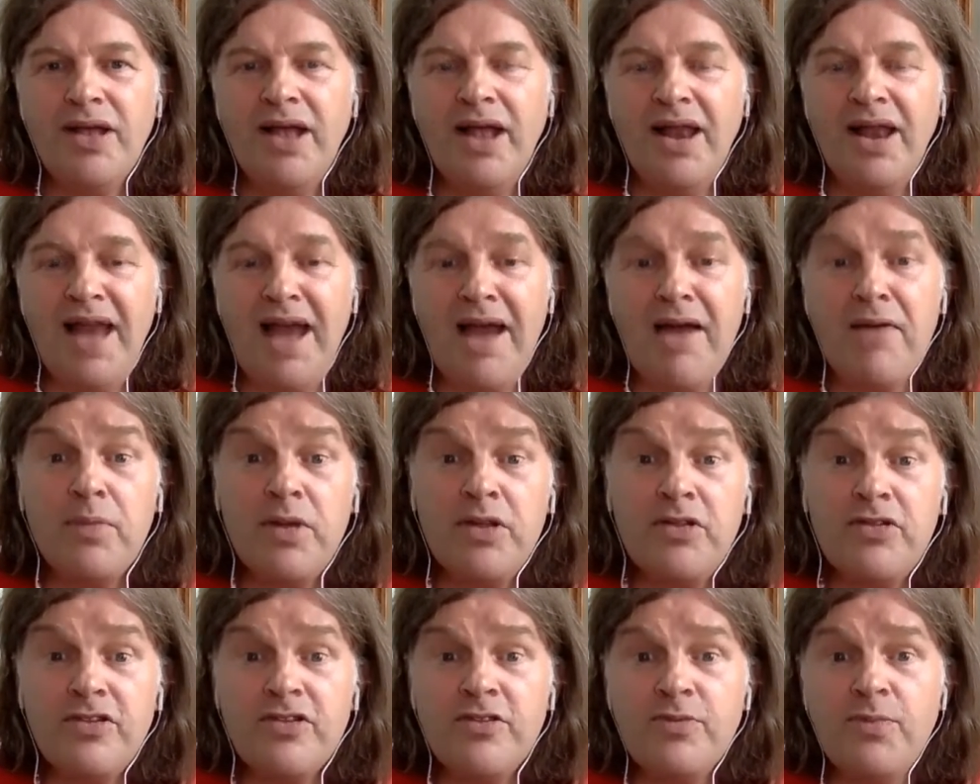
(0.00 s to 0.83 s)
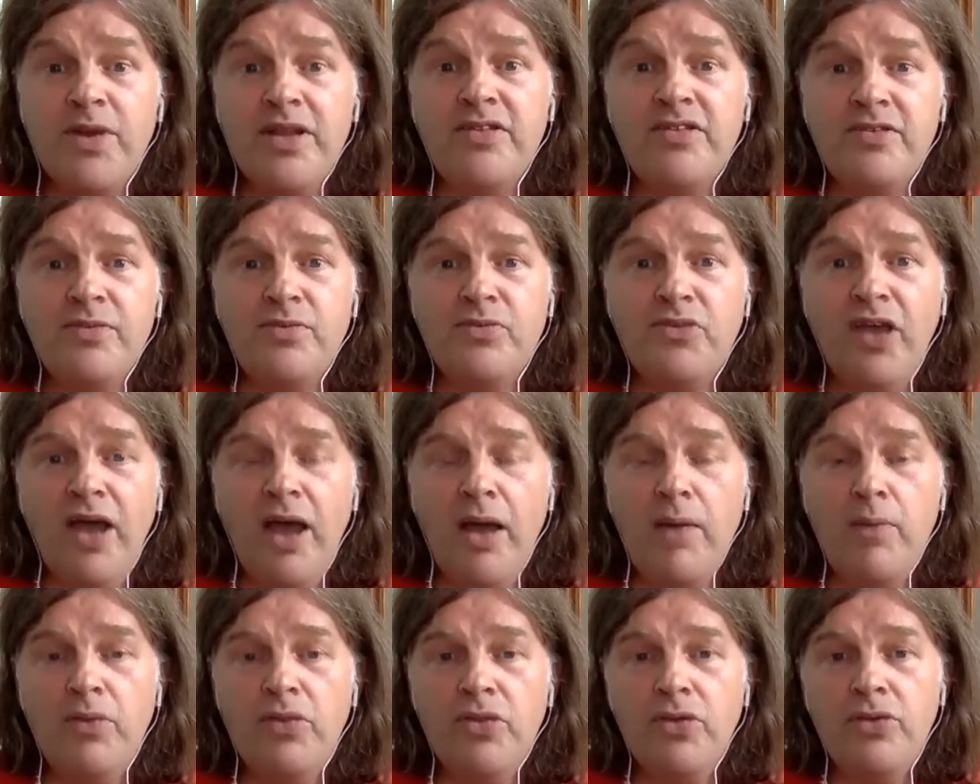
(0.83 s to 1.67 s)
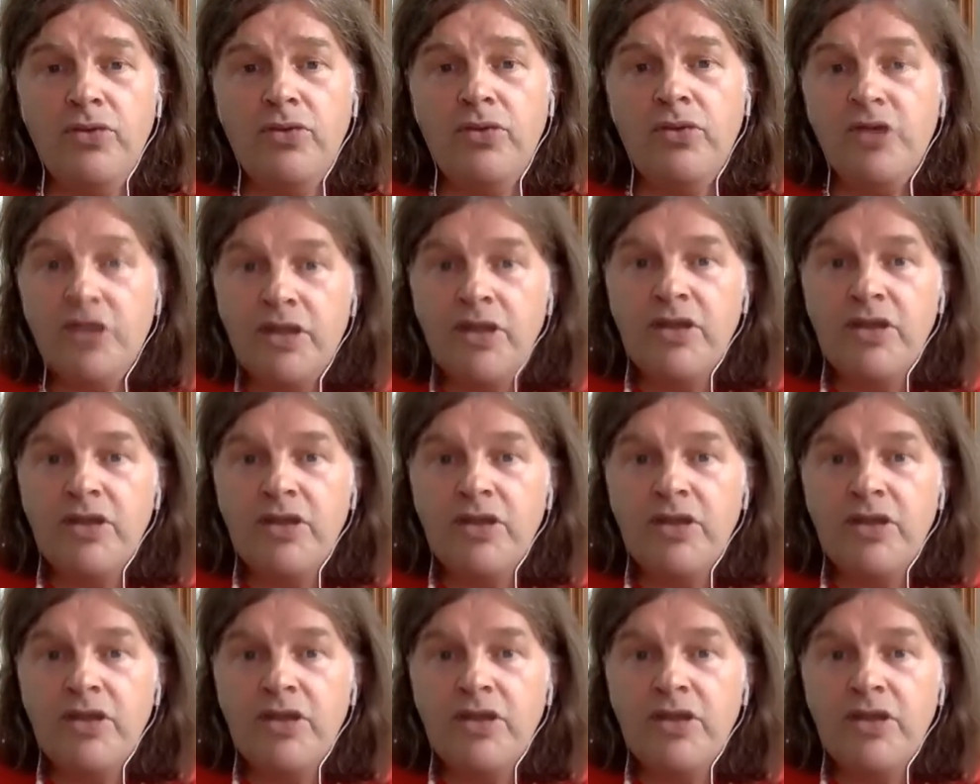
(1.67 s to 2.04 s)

allowing me to spend some time with you,